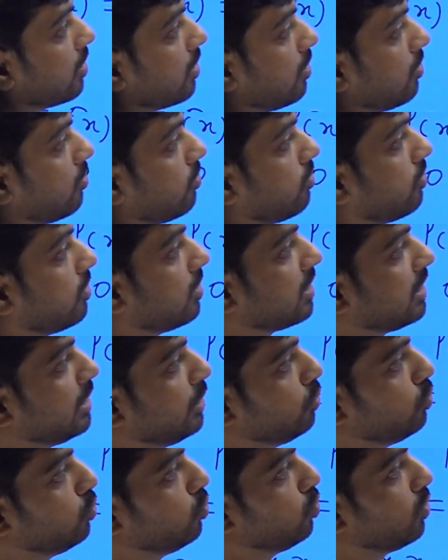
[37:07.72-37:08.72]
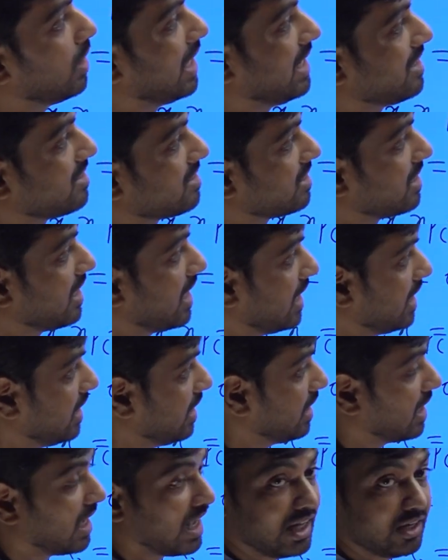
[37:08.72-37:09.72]
of
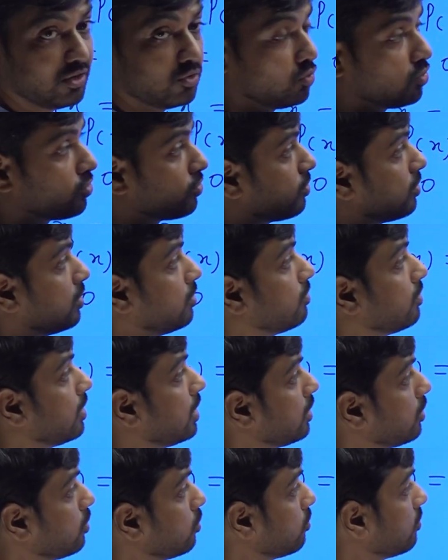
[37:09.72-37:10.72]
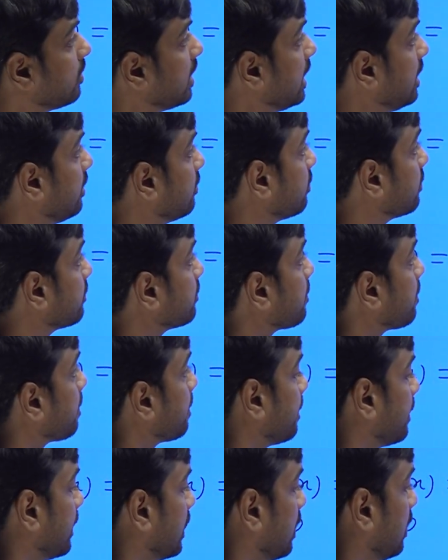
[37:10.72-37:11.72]
qxi, I goes from 1 to 5.
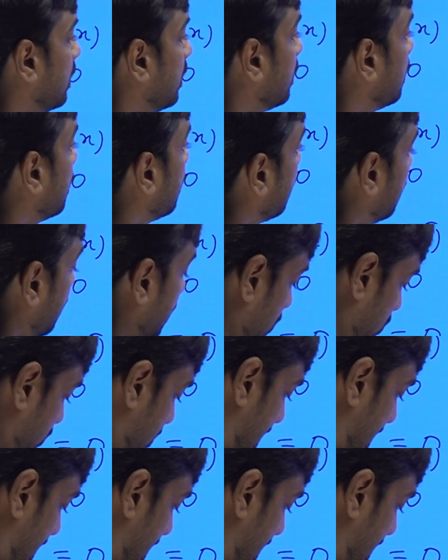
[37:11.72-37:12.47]
So